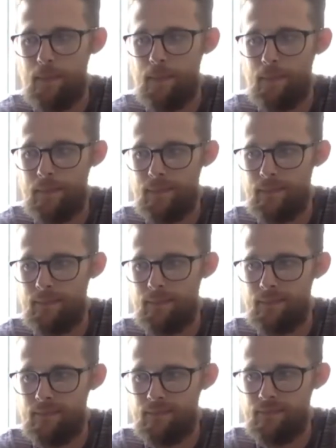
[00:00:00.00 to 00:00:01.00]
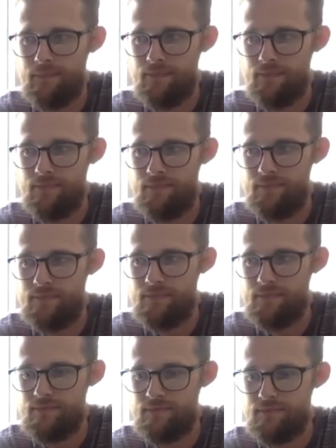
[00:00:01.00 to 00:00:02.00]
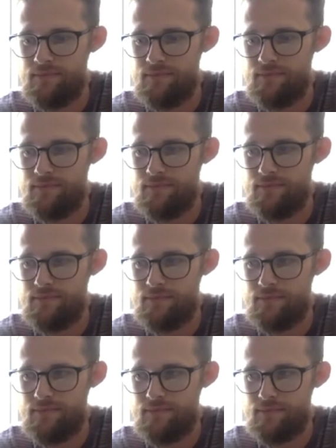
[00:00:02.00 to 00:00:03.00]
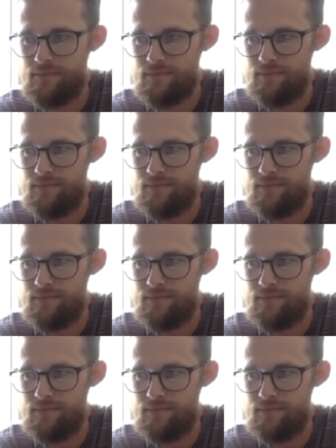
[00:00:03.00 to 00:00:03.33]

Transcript: (silent)